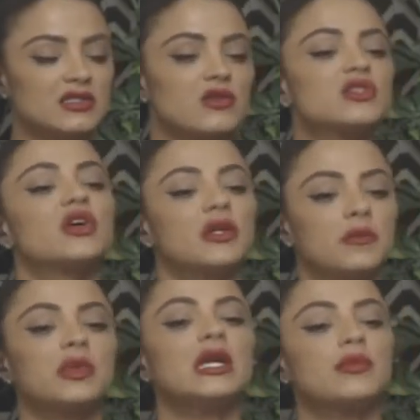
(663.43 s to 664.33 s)
So certain
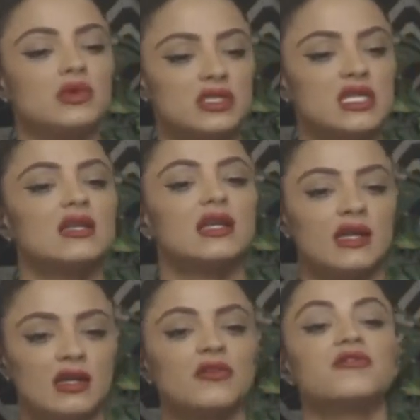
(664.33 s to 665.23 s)
people did get
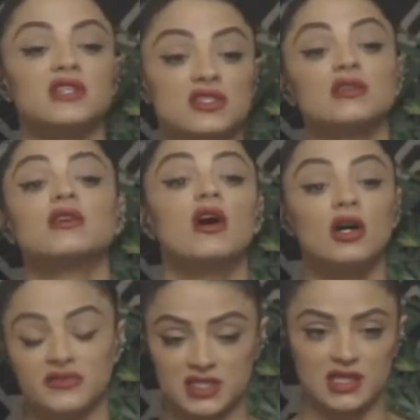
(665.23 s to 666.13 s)
it officially
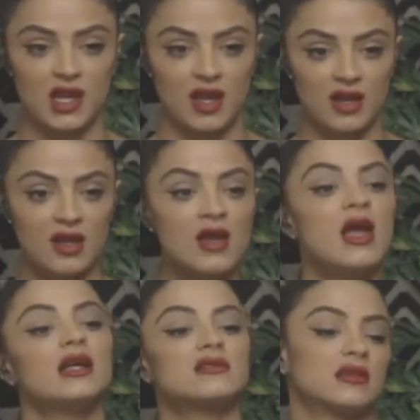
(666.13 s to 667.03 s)
off today.
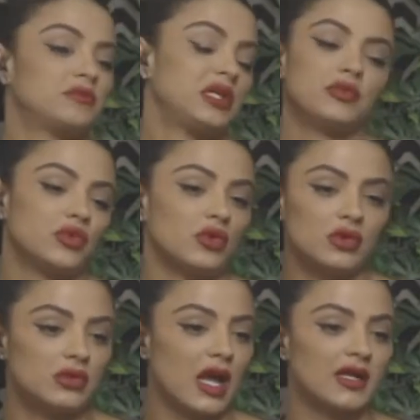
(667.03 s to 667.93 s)
Wow, and some
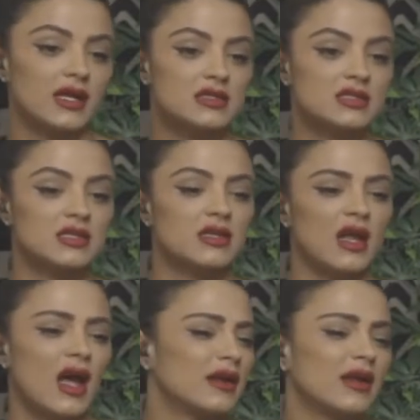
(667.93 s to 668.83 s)
people, I guess, did
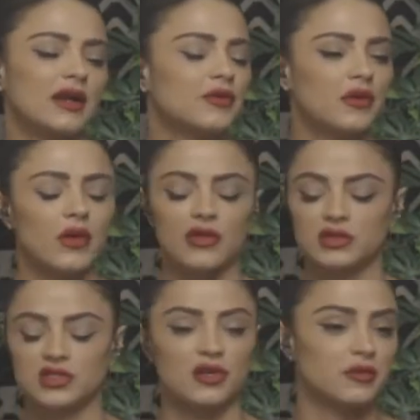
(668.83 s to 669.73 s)
not. I don't know how the
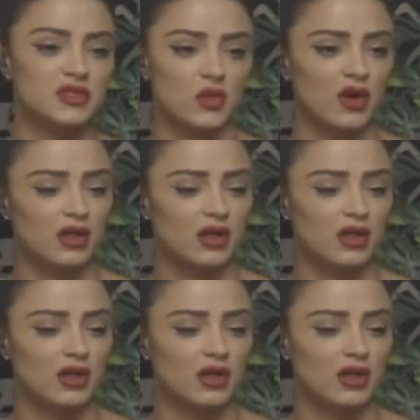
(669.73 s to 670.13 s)
terms work.